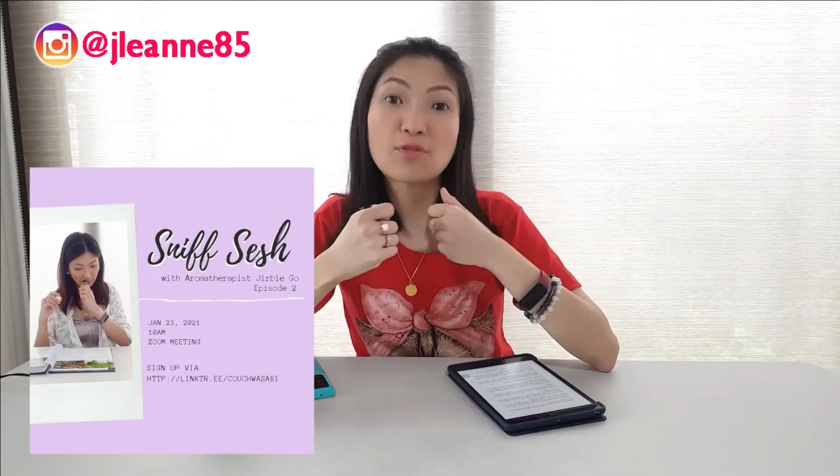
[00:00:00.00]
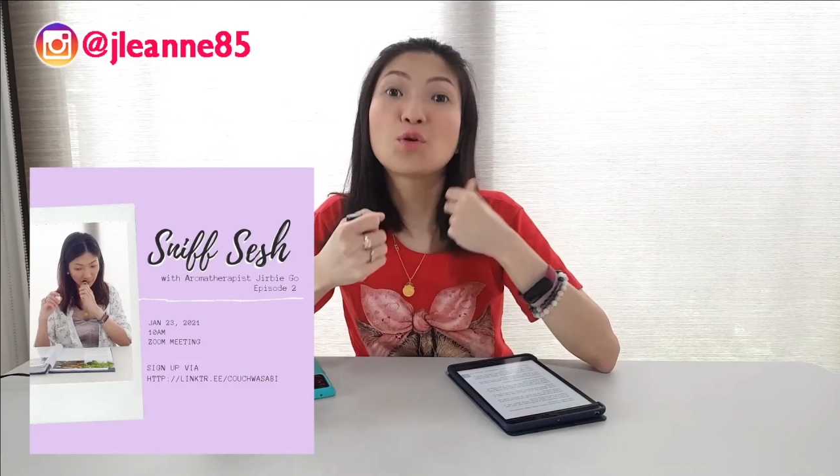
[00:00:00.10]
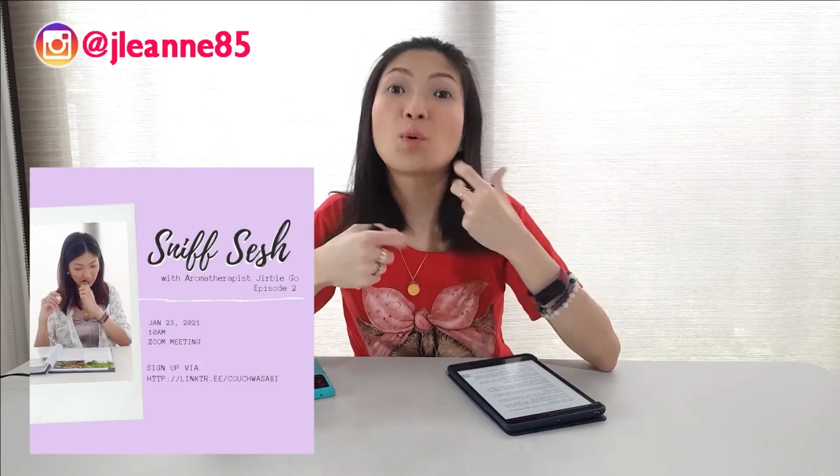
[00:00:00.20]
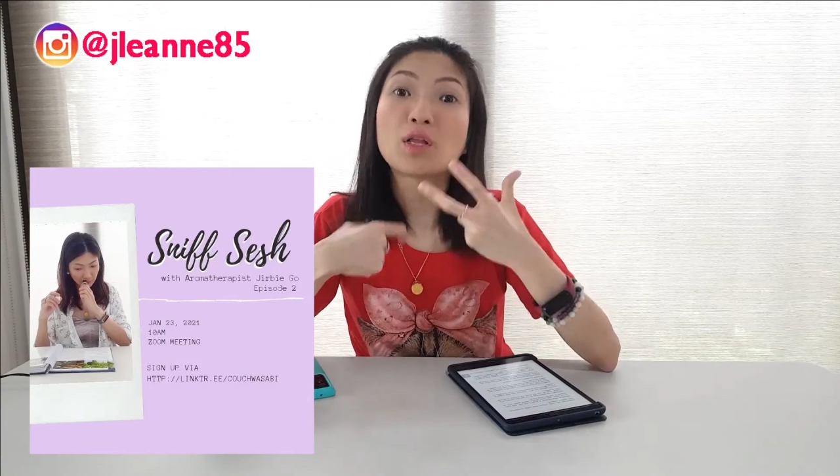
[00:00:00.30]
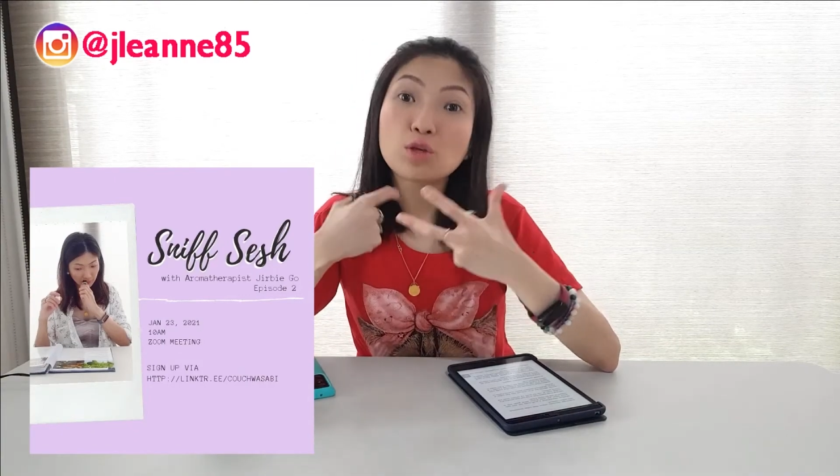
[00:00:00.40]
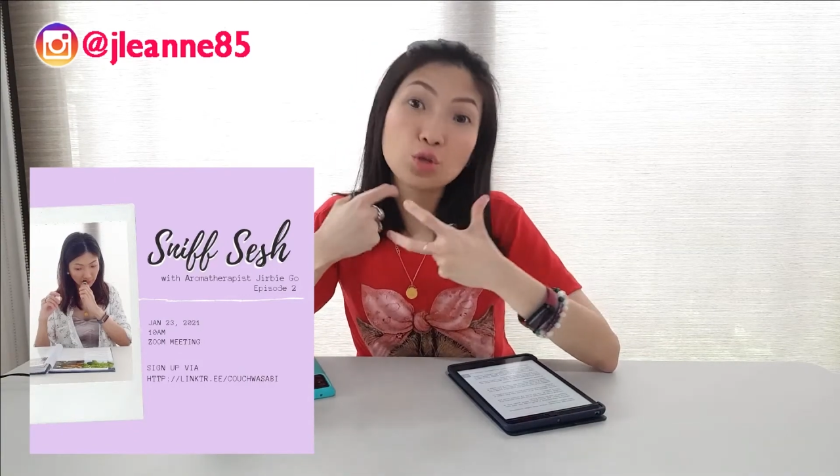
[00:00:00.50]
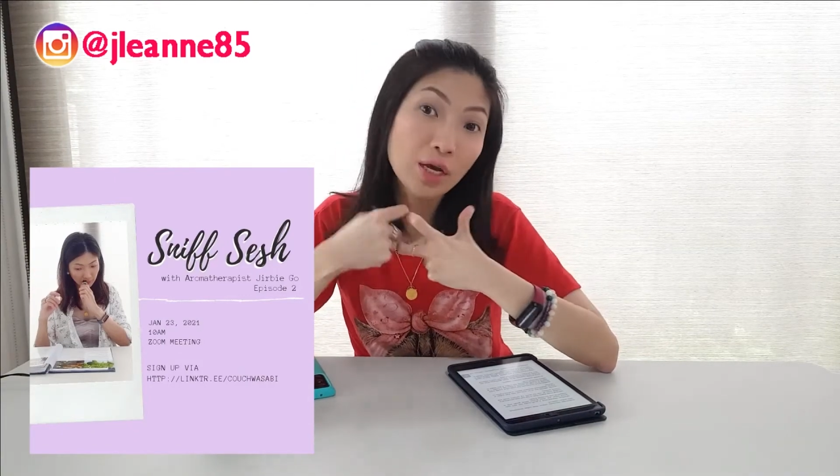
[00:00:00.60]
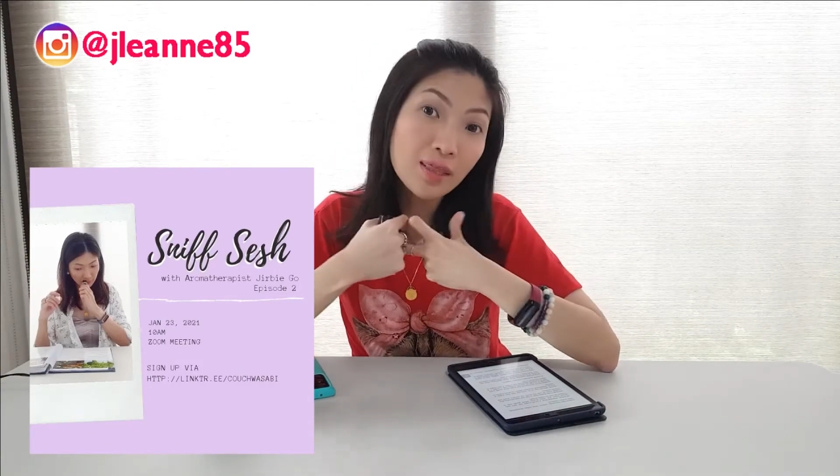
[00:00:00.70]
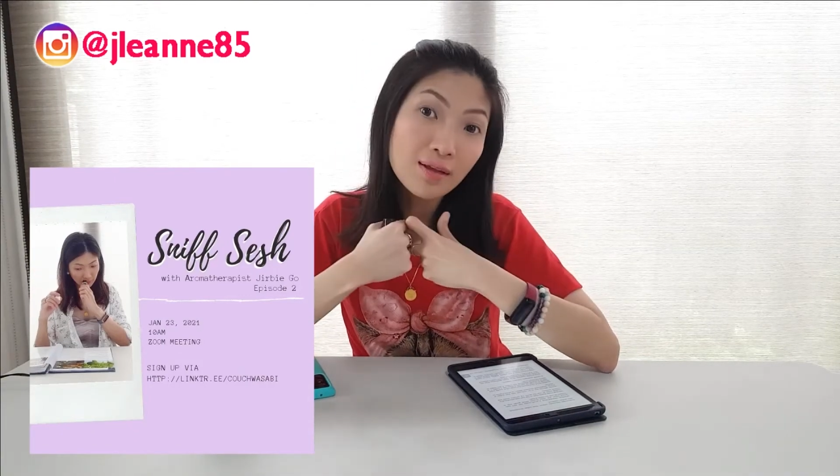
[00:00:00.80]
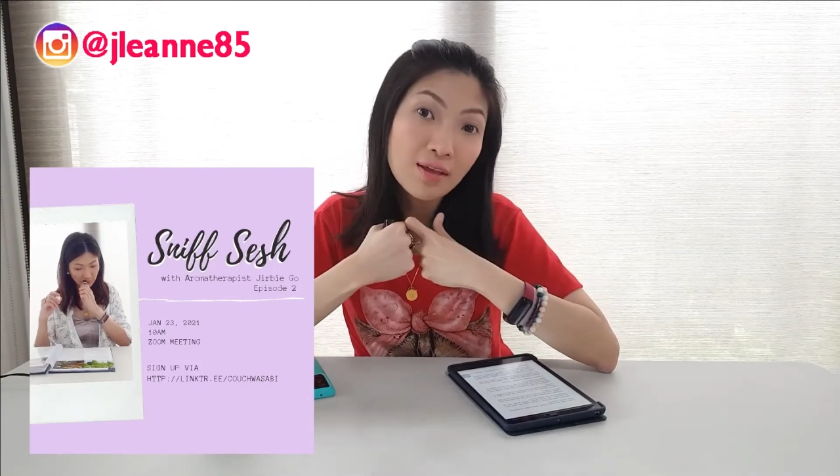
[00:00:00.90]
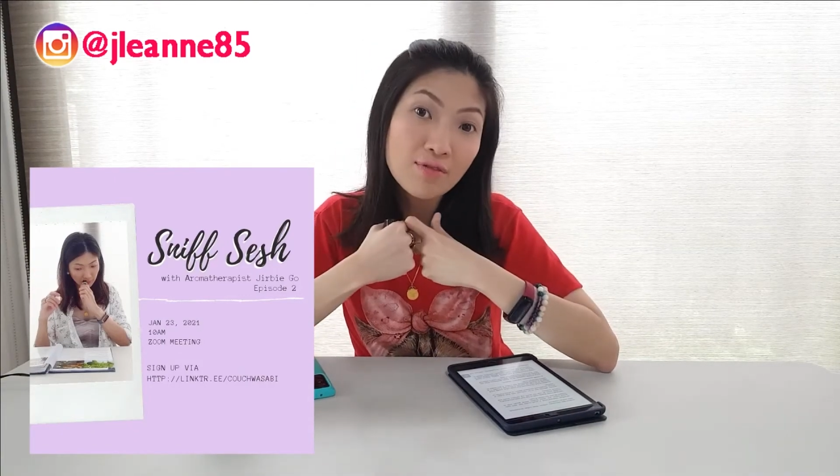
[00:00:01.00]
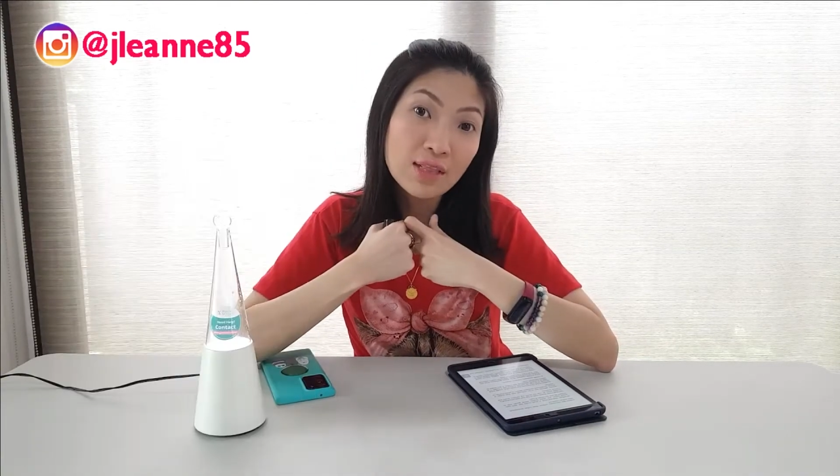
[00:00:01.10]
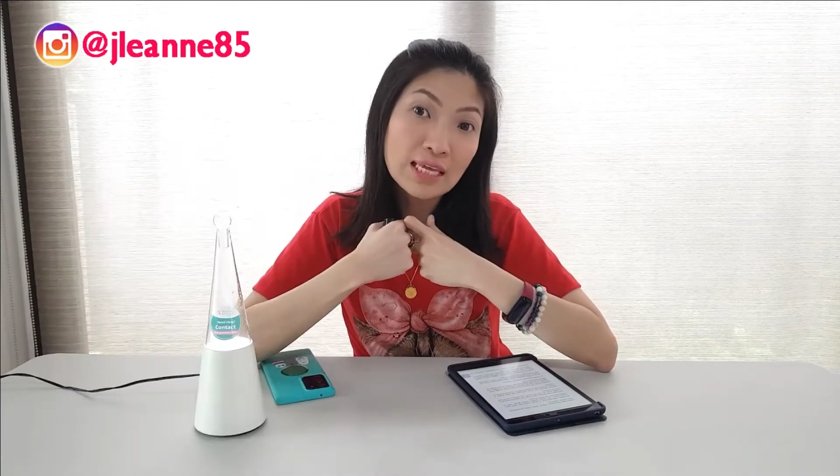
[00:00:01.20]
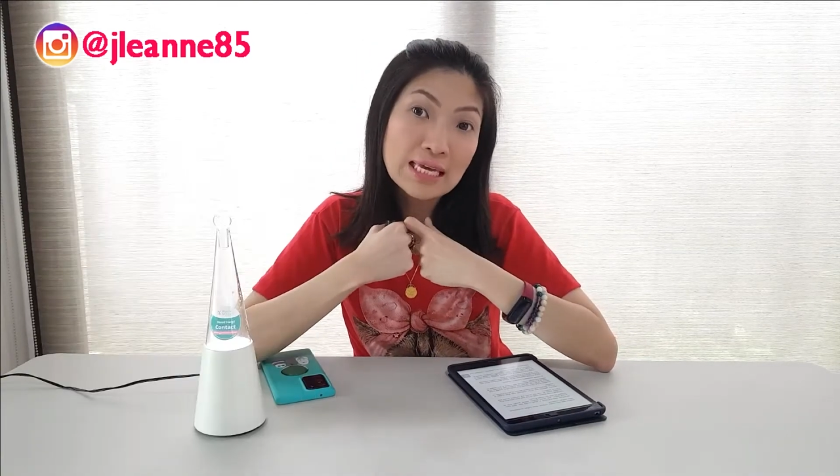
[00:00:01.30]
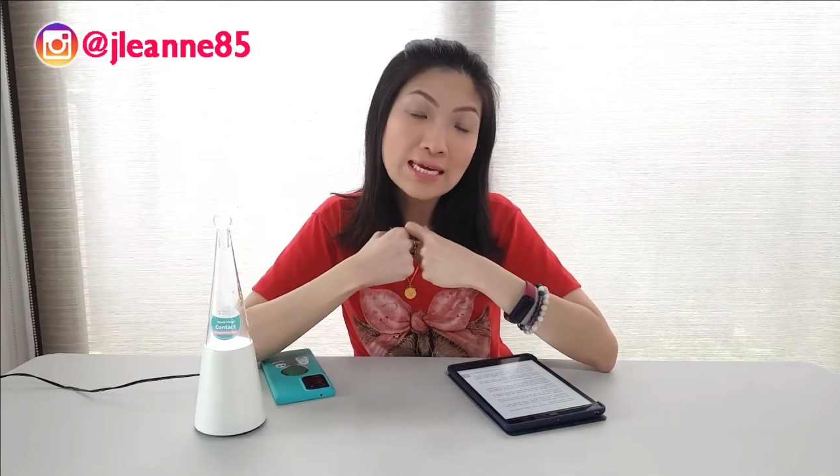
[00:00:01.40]
if you want to join the
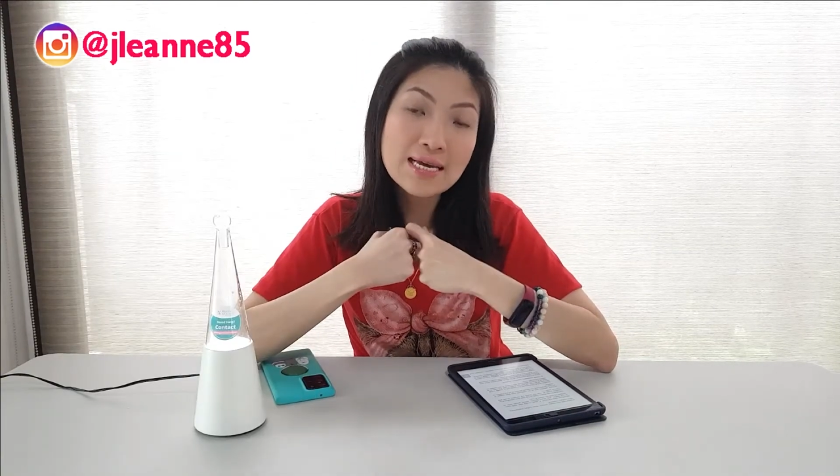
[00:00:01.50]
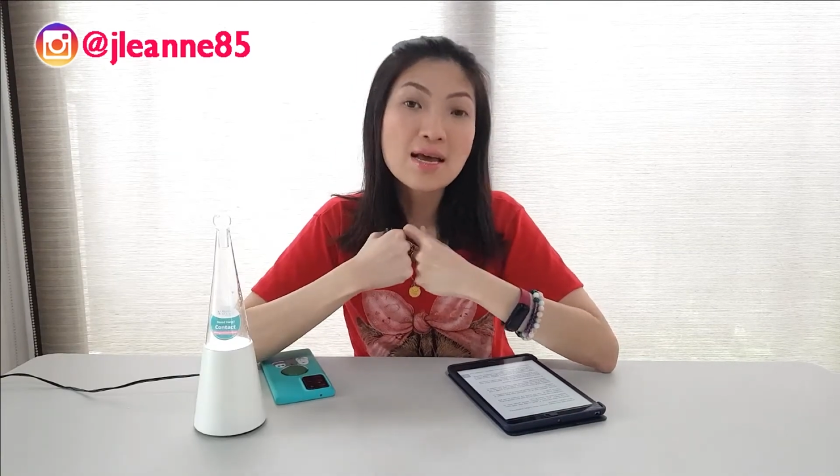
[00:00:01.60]
activity.